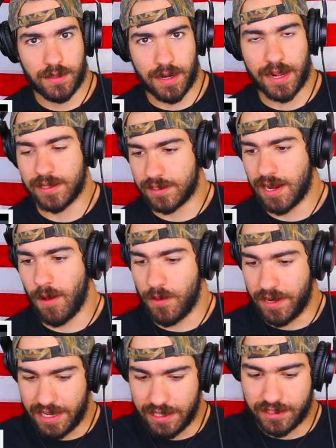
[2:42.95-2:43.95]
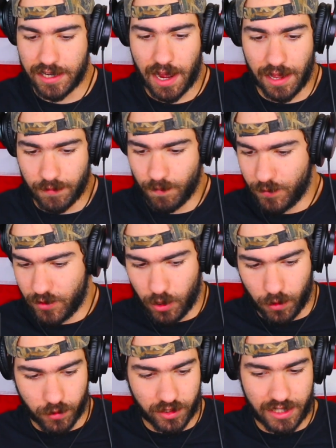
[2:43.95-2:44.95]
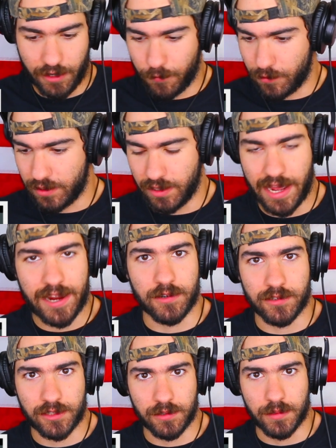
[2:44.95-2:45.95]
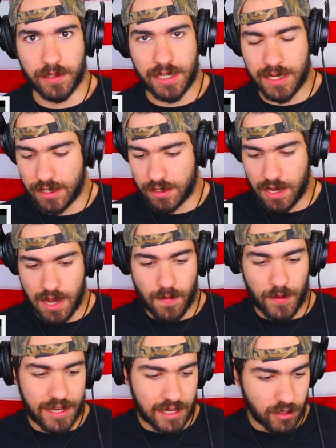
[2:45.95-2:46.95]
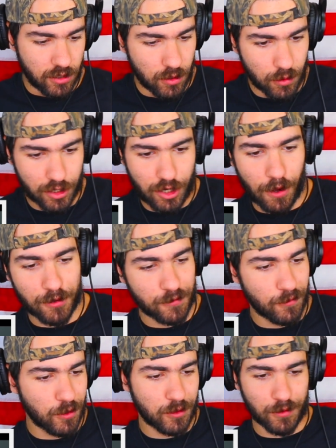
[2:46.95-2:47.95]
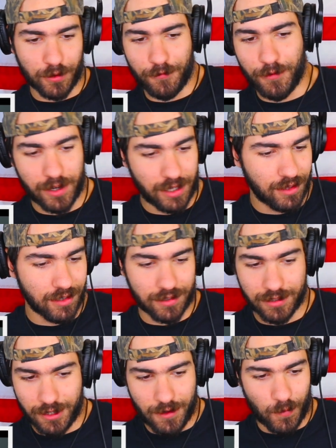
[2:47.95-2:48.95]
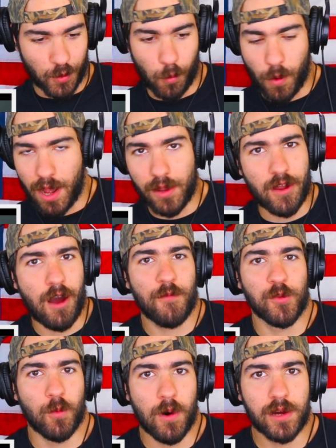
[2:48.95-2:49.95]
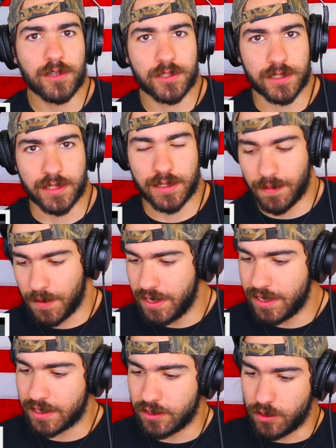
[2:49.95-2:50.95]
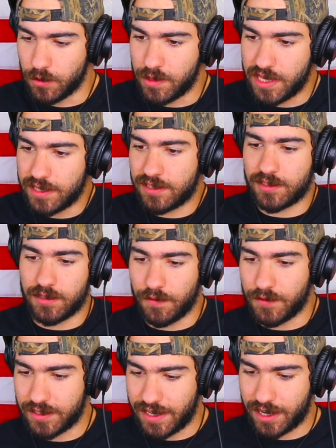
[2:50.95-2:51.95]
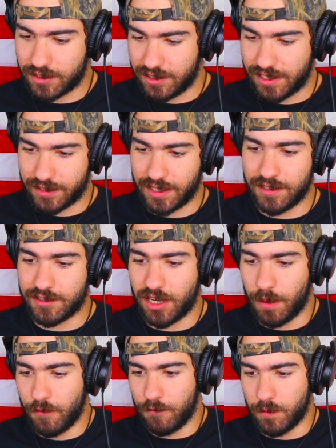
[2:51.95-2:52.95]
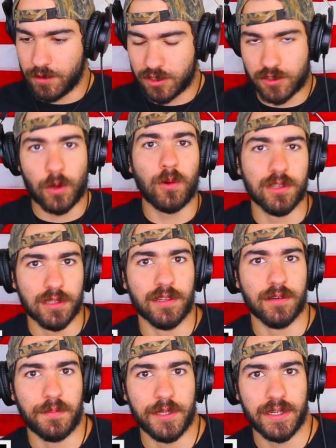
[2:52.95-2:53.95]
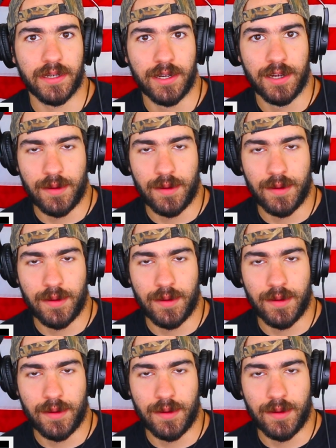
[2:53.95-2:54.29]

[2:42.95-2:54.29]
and I can tell that he's got those different layers to it. He can he can do the controversial, the funny, the the wild, off the wall shit, and then he can do this stuff that actually sounds like it's coming from his soul a little bit.